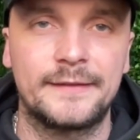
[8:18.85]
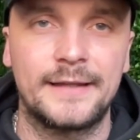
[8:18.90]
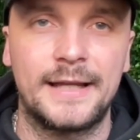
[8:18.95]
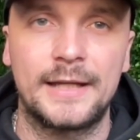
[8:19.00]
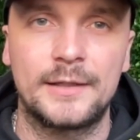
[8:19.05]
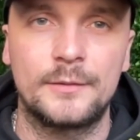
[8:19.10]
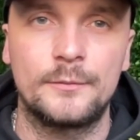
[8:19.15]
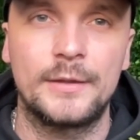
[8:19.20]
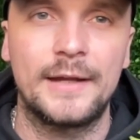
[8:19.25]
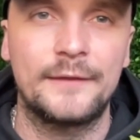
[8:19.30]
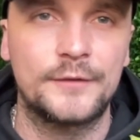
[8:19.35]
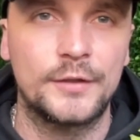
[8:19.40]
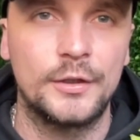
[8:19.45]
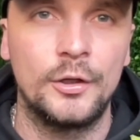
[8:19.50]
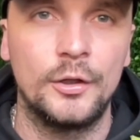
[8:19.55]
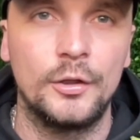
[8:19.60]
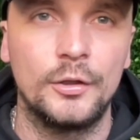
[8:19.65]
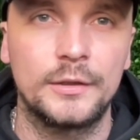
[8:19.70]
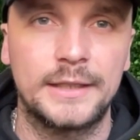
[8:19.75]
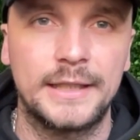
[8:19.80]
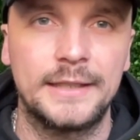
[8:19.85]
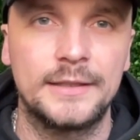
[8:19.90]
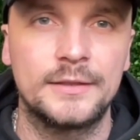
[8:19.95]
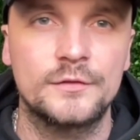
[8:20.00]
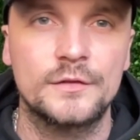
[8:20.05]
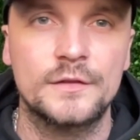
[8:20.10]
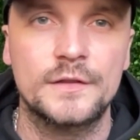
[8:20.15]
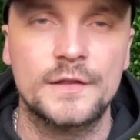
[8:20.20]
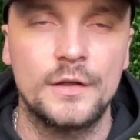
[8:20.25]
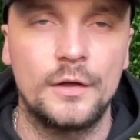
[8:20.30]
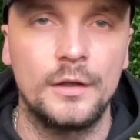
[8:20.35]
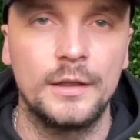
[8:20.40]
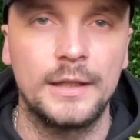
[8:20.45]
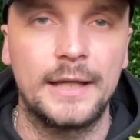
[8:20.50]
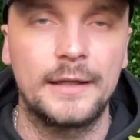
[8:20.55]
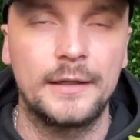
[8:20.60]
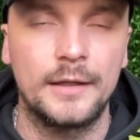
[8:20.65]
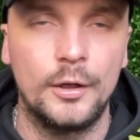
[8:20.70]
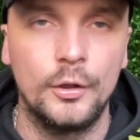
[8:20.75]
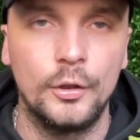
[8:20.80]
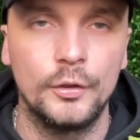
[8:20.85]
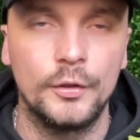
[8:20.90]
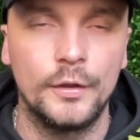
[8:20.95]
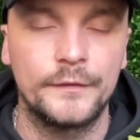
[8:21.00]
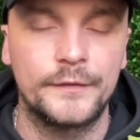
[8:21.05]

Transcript: side and we have to hold in and just sort of hold